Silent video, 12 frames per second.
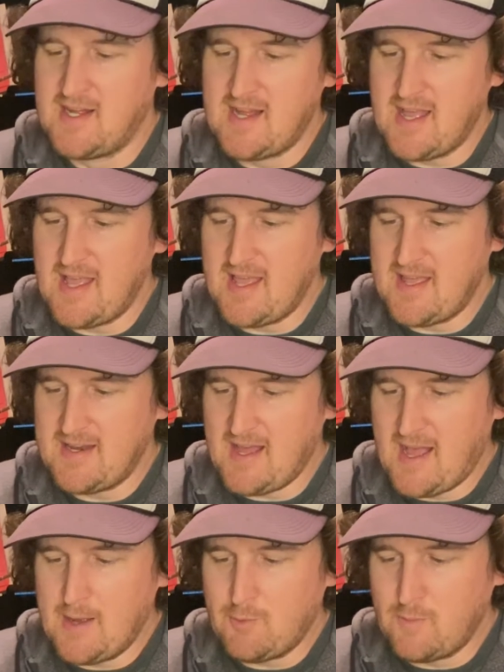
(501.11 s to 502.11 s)
and
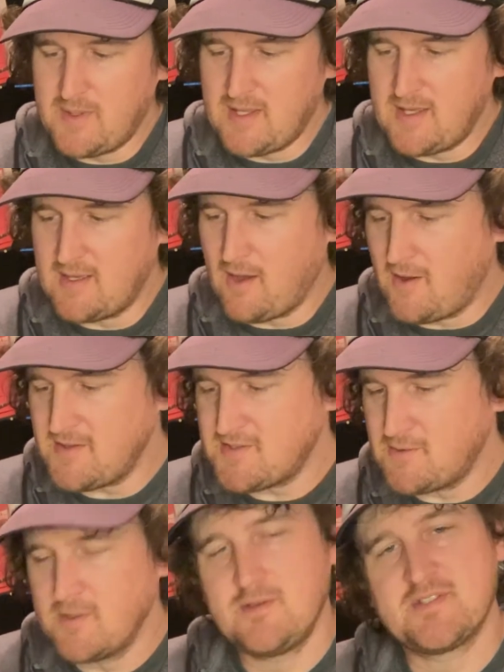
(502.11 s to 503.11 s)
I will be also
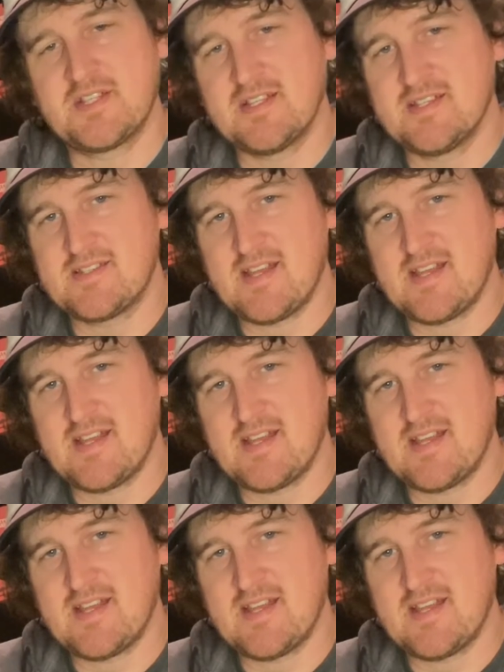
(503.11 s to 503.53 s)
using this